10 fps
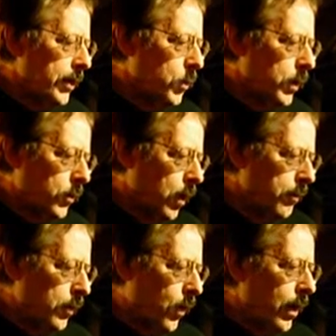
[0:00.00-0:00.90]
as we
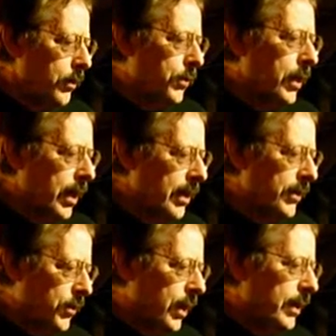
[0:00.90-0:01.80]
drove across the
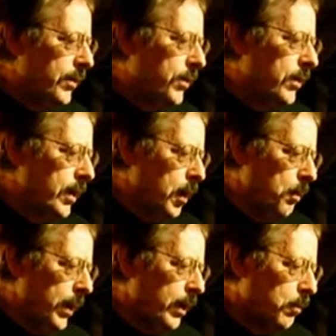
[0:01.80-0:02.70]
United States in a
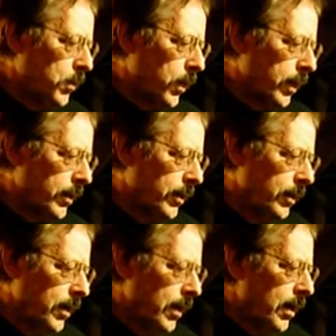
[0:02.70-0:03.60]
pickup truck.
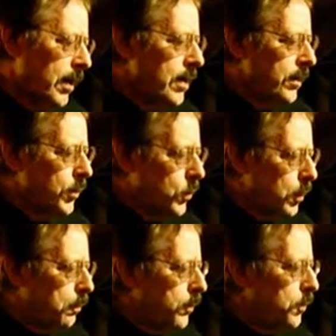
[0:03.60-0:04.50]
This
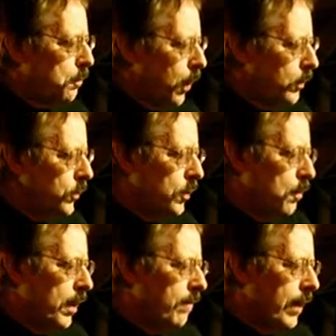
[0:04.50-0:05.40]
trip was supposed to
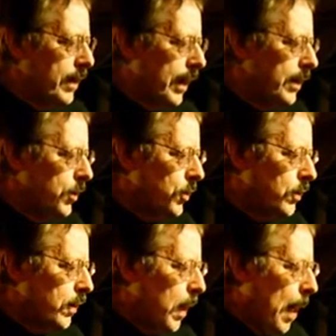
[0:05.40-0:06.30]
be a
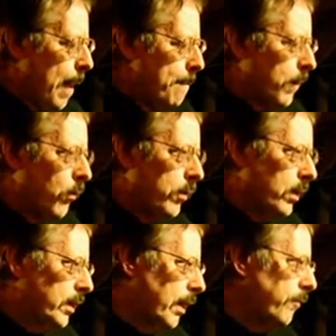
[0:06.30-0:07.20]
vacation, but we were
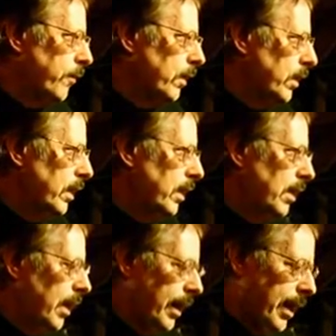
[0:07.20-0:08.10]
definitely
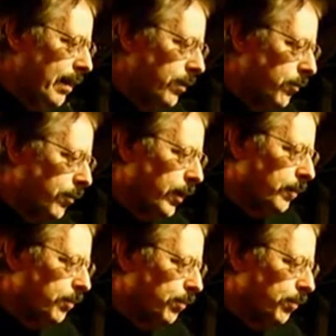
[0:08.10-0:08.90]
not having fun.